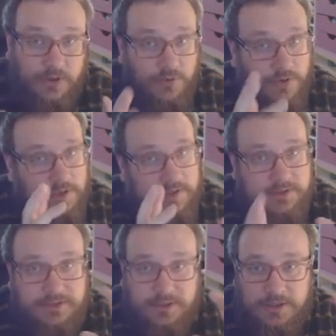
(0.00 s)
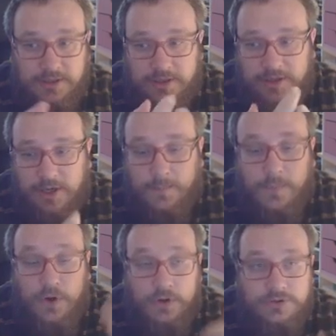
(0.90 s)
or at least a
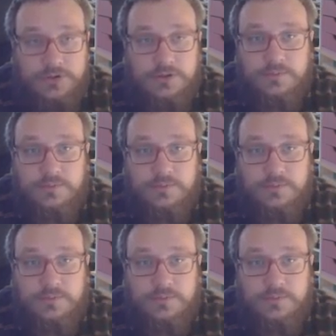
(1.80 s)
plot